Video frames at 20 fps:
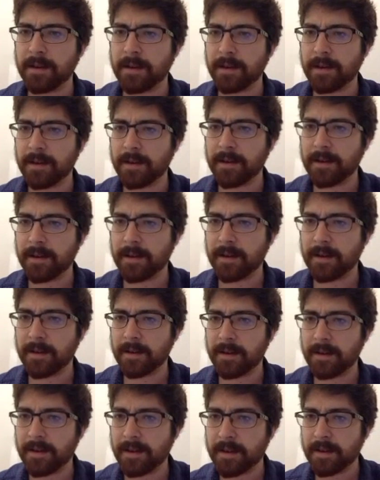
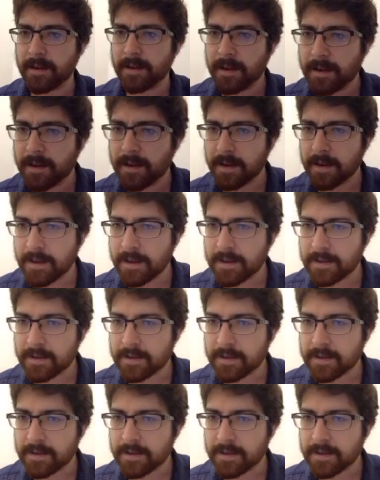No one is speaking in this clip.